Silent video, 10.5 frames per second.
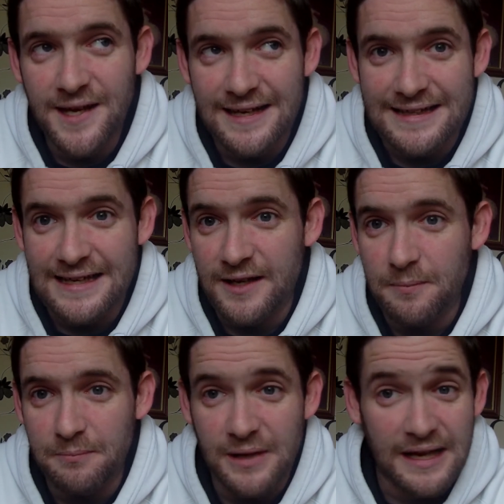Idic
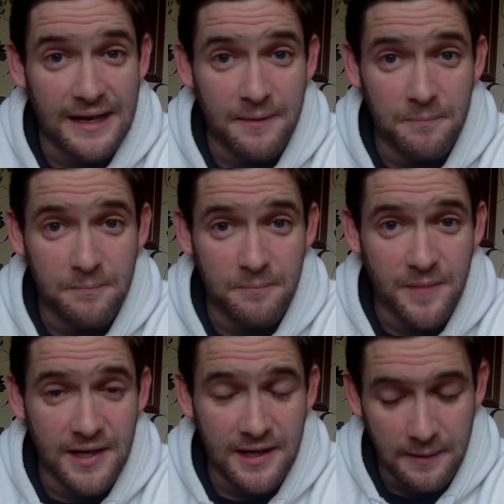beer
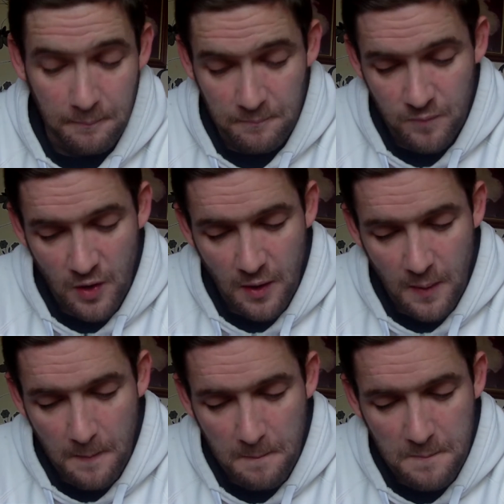mainly,
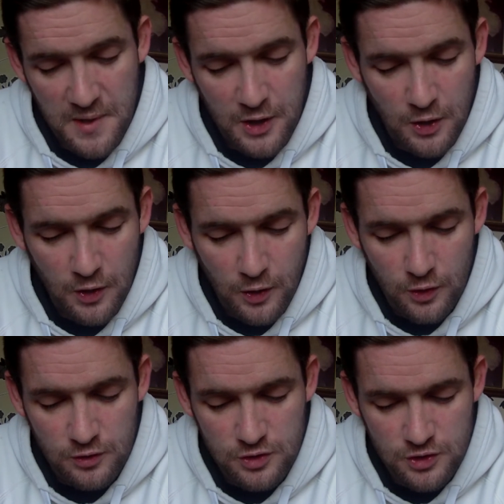
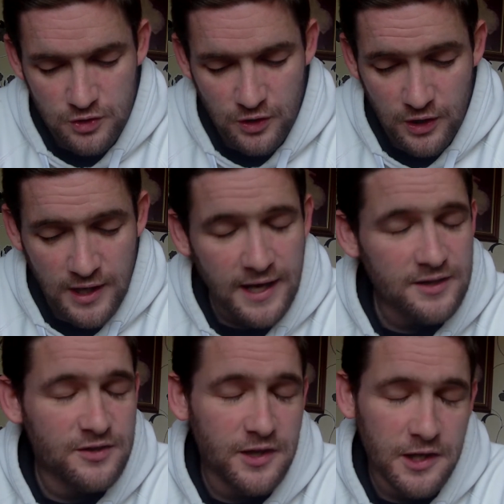because the
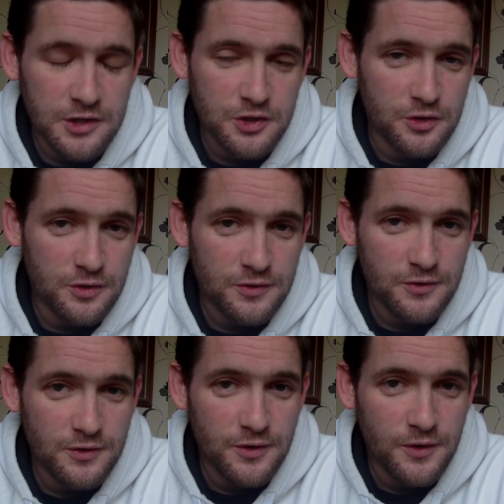next section,
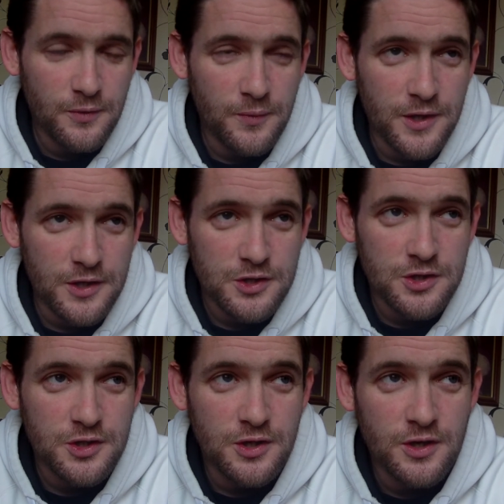
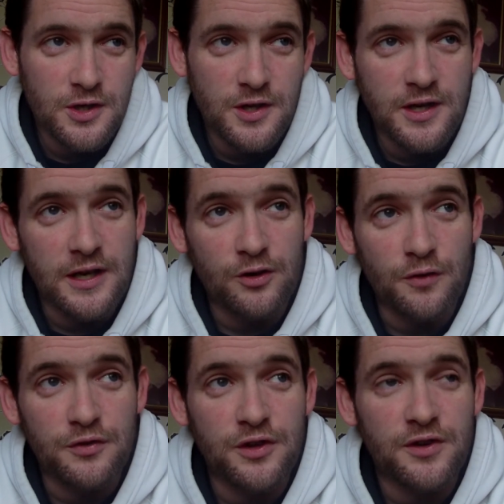which is
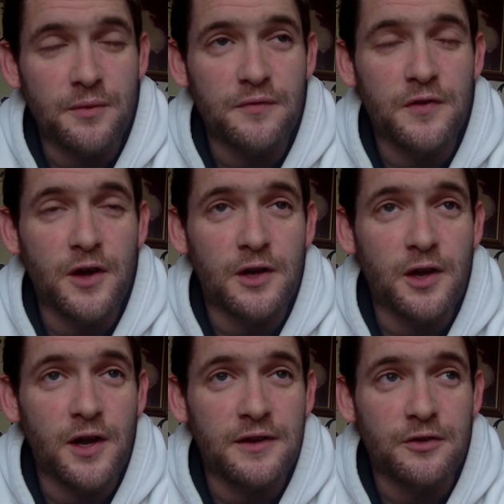obviously something that I'd
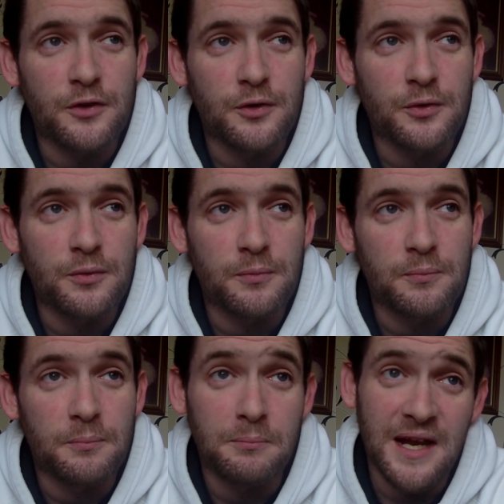like to
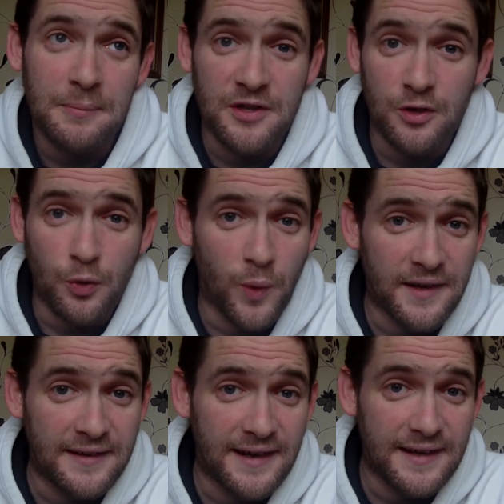maybe do
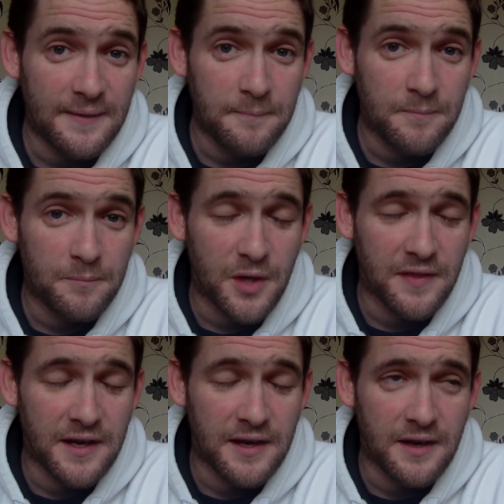one day, but
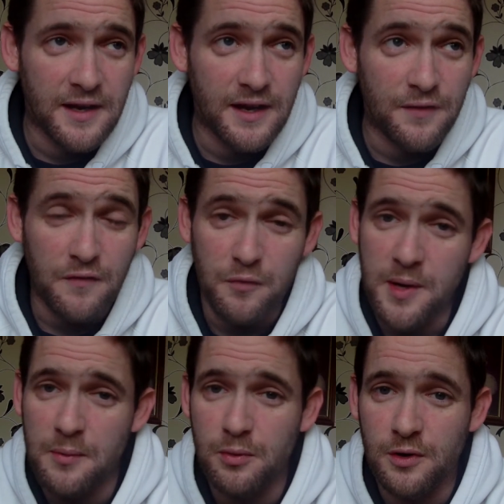then if other
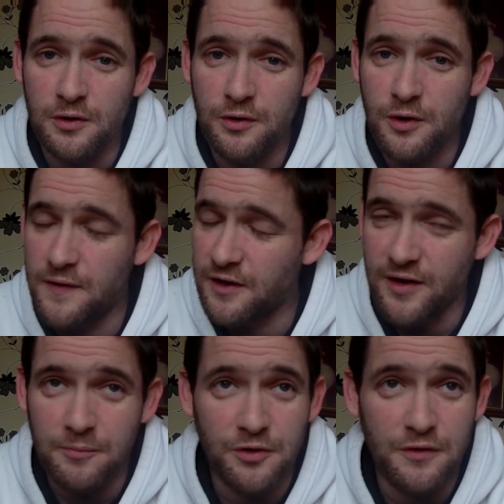people want to do it, that's
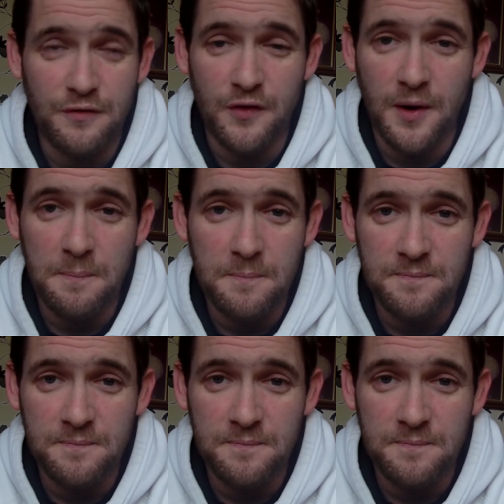absolutely fine.